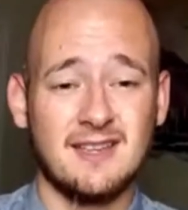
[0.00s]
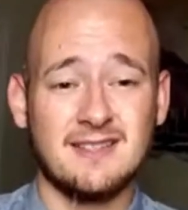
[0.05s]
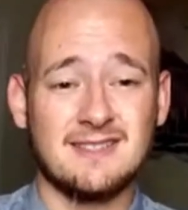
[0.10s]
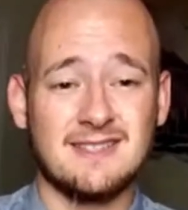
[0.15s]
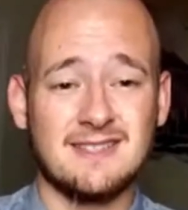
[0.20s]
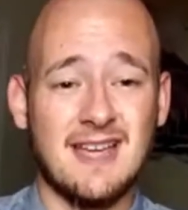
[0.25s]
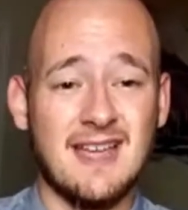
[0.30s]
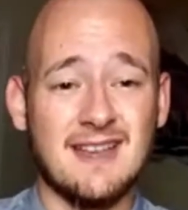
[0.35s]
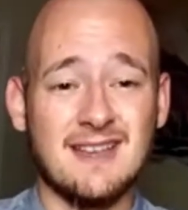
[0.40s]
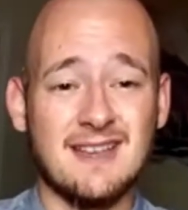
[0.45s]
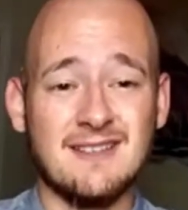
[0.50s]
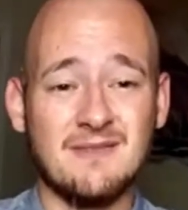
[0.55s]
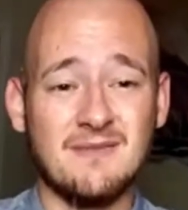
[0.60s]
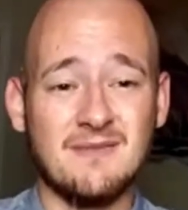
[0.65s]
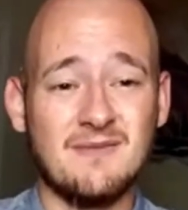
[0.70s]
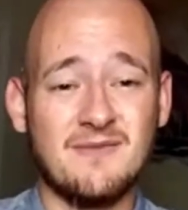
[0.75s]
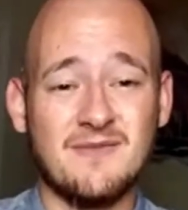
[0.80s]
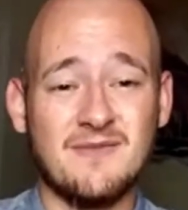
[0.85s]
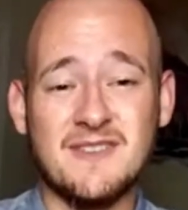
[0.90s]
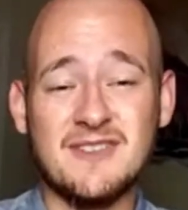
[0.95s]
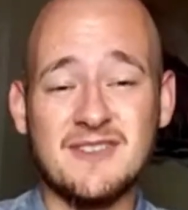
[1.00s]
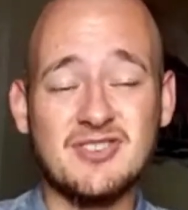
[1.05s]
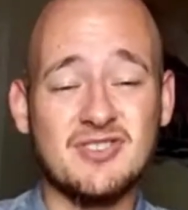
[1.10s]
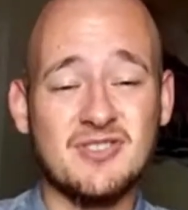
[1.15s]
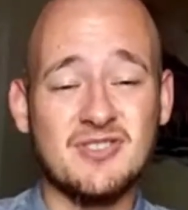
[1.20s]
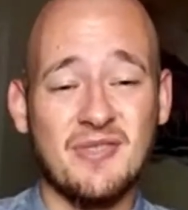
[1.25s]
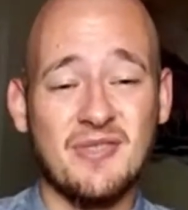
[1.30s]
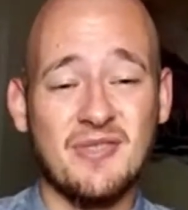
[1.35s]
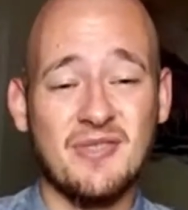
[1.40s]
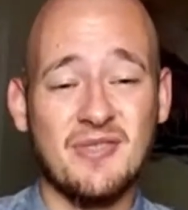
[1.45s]
dead
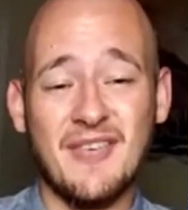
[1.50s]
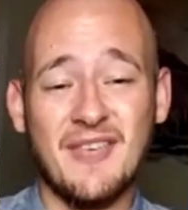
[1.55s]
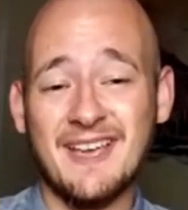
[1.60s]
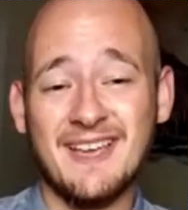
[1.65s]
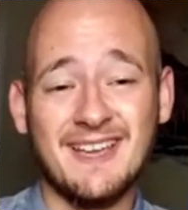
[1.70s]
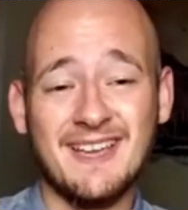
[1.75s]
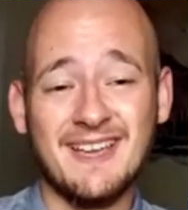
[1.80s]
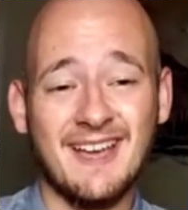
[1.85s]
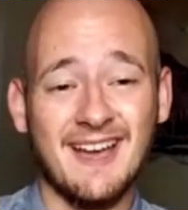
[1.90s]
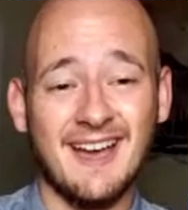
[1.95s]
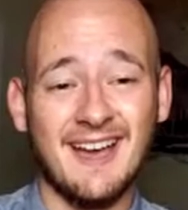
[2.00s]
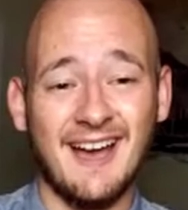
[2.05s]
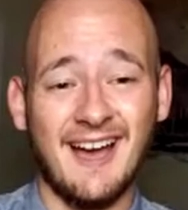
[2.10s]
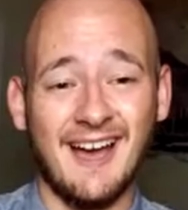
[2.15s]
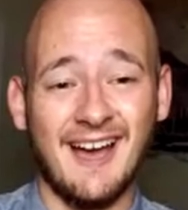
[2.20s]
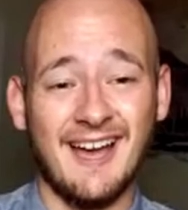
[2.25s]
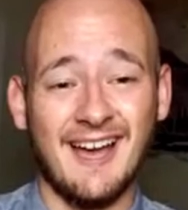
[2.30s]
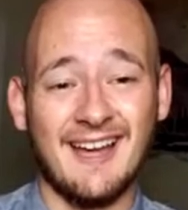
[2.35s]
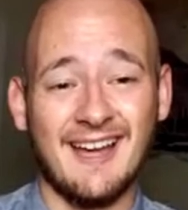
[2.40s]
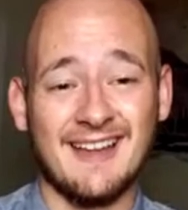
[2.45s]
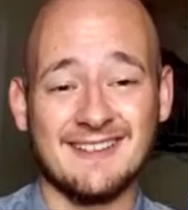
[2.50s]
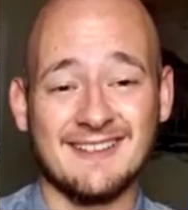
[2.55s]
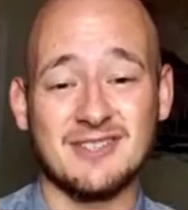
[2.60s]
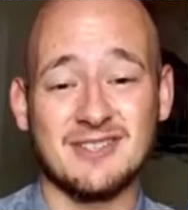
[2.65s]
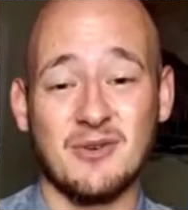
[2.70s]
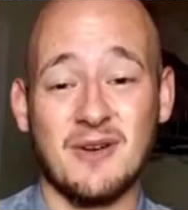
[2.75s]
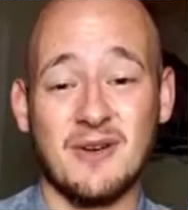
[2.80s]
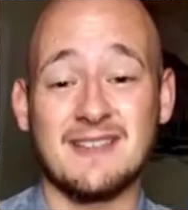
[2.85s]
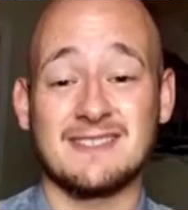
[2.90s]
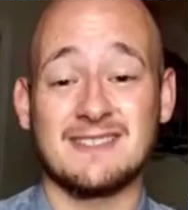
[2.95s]
fish thing. And
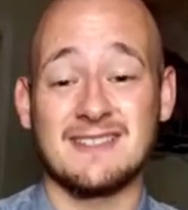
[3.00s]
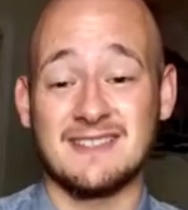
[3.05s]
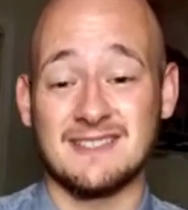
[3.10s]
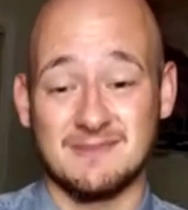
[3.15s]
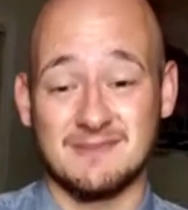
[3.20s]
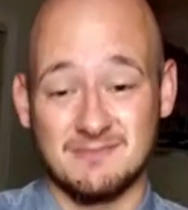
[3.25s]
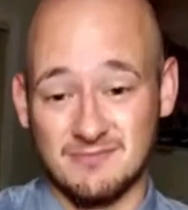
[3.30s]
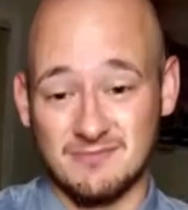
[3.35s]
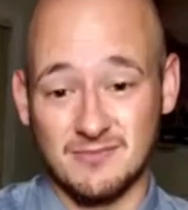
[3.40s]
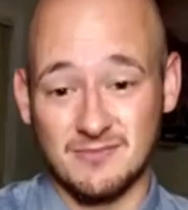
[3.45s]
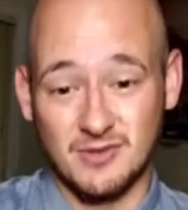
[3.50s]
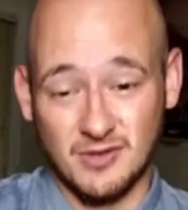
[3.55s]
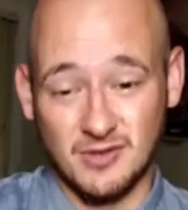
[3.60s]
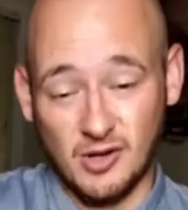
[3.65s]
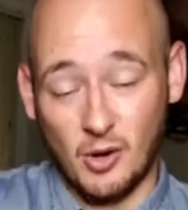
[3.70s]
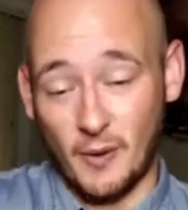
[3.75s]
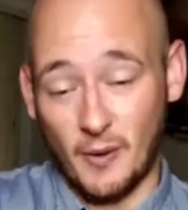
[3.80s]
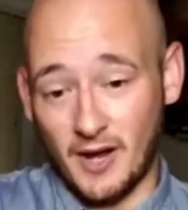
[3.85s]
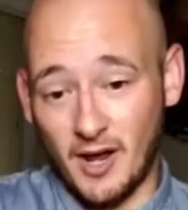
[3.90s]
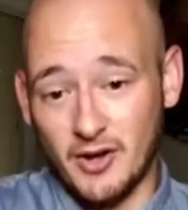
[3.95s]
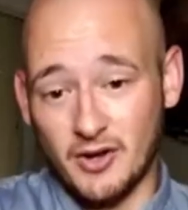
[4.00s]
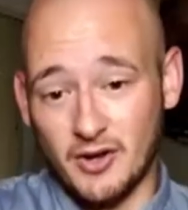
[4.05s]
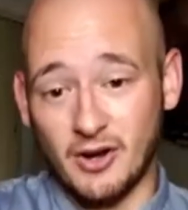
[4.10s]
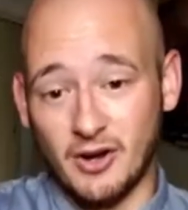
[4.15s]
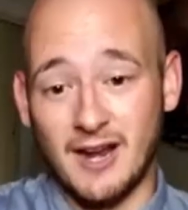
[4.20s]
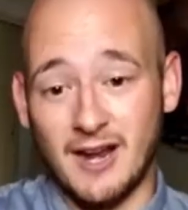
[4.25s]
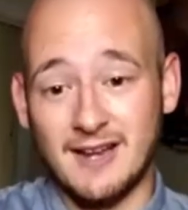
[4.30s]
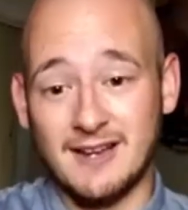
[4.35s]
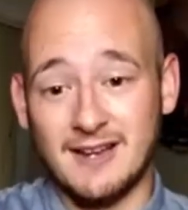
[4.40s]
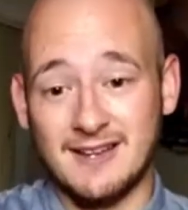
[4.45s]
so as he's going under
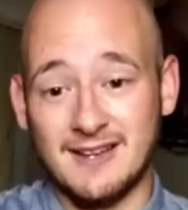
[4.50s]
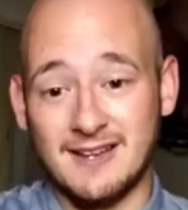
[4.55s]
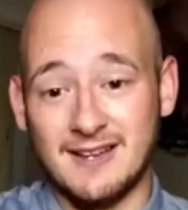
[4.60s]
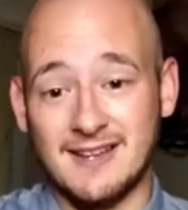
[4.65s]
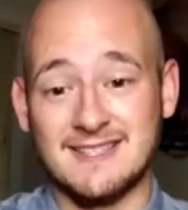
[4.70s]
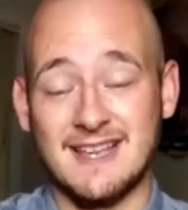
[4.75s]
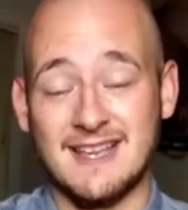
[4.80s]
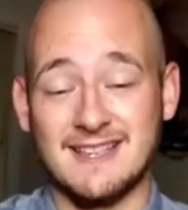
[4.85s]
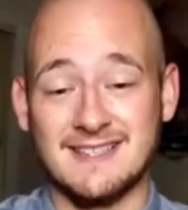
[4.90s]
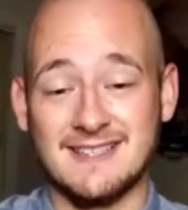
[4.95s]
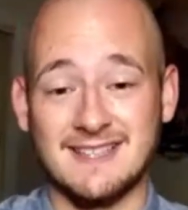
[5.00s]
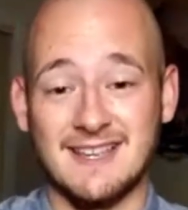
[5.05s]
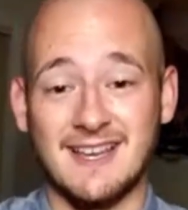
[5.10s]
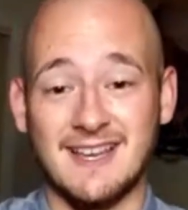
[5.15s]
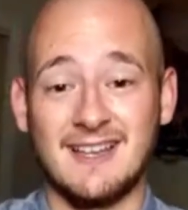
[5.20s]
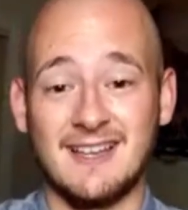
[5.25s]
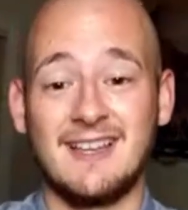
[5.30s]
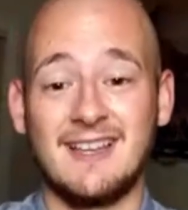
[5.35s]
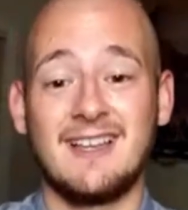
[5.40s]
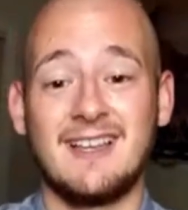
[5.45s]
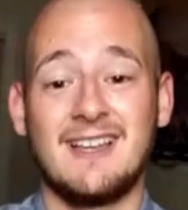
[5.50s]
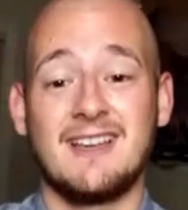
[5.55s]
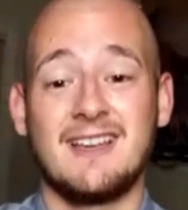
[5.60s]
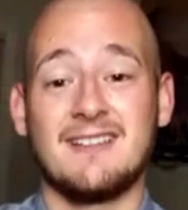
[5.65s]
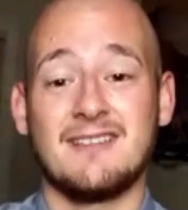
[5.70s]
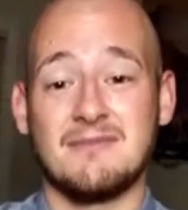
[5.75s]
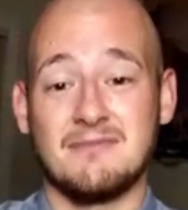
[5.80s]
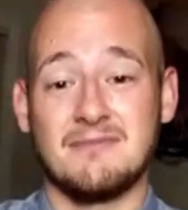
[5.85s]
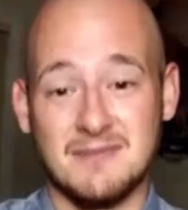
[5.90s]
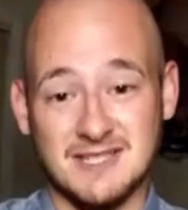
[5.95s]
it, he says,
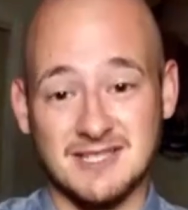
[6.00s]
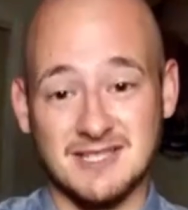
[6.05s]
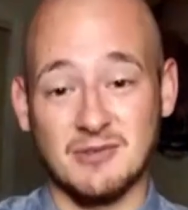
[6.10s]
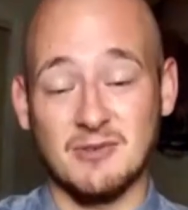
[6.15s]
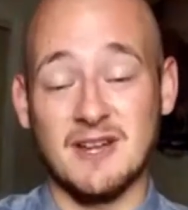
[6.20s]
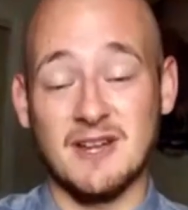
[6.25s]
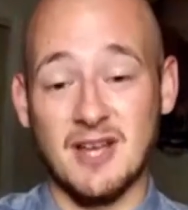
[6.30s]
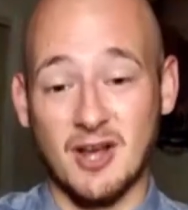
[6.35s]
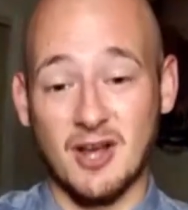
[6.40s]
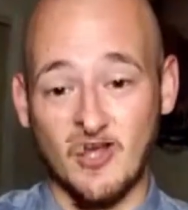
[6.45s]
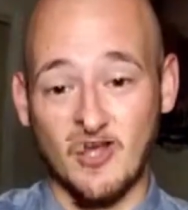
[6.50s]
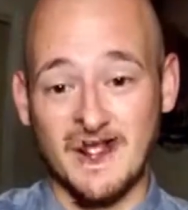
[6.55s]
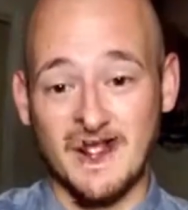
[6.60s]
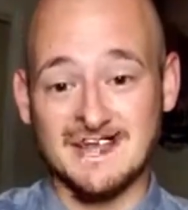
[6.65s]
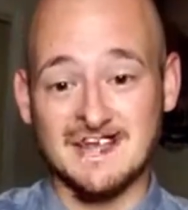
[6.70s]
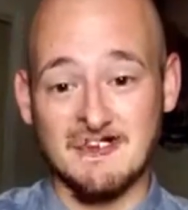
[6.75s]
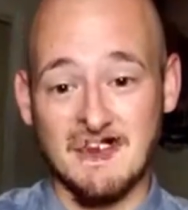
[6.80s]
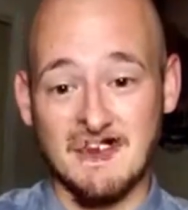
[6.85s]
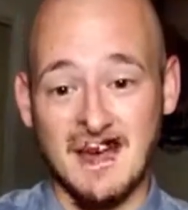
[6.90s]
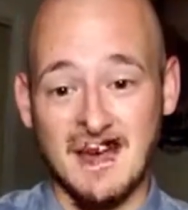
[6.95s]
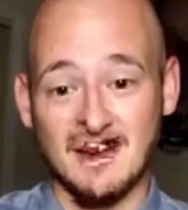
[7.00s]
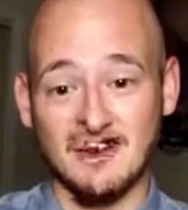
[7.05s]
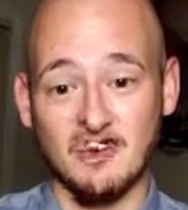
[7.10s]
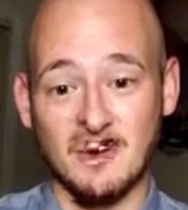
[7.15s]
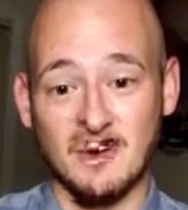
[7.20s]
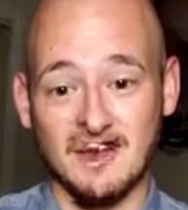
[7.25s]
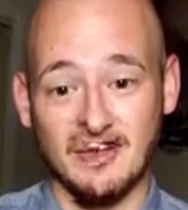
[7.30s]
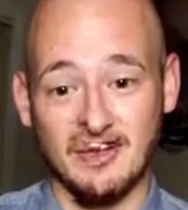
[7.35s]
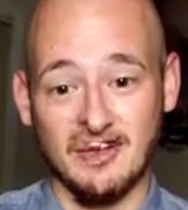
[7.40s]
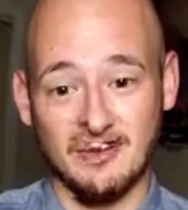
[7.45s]
misery acquaints a man
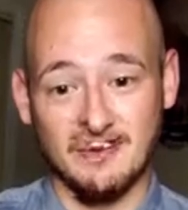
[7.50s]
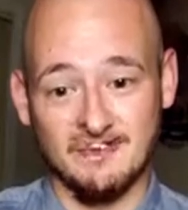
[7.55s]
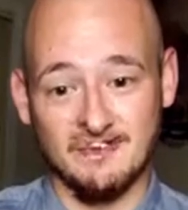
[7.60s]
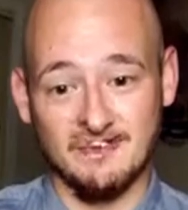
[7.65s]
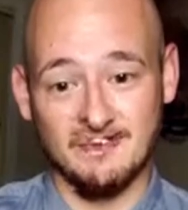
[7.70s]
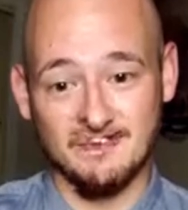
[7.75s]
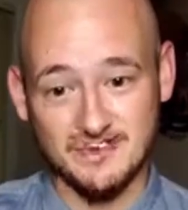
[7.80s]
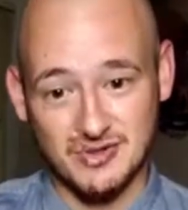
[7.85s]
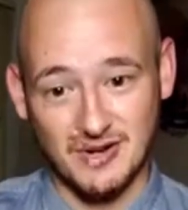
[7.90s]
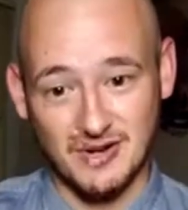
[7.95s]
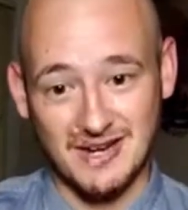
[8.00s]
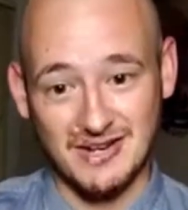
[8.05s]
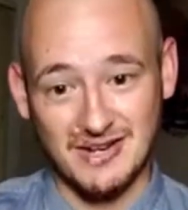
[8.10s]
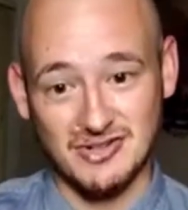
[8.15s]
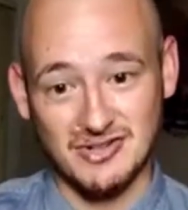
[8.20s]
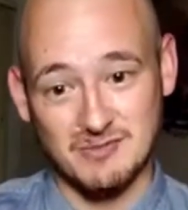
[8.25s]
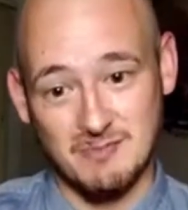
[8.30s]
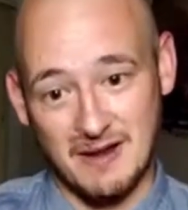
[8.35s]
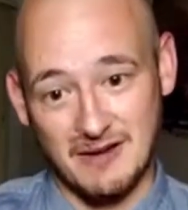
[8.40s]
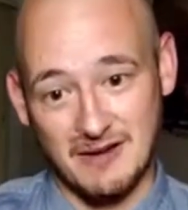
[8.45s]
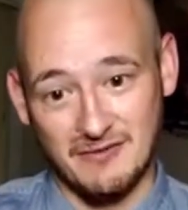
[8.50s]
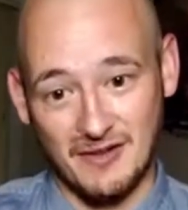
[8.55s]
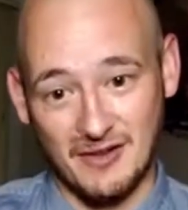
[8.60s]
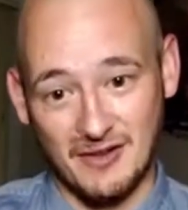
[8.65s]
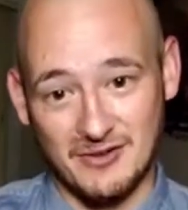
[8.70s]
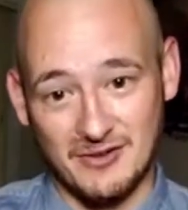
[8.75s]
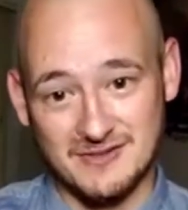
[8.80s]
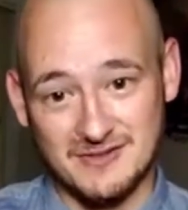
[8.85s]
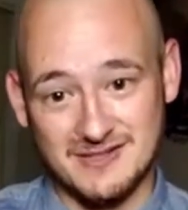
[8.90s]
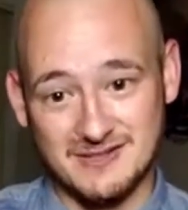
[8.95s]
with strange
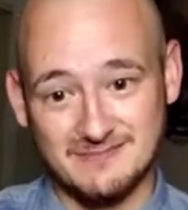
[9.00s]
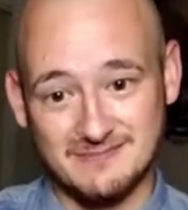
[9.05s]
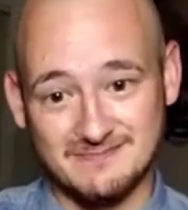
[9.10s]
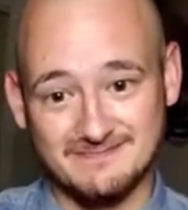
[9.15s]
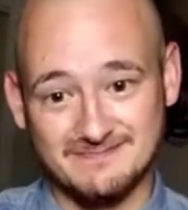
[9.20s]
bedfellows.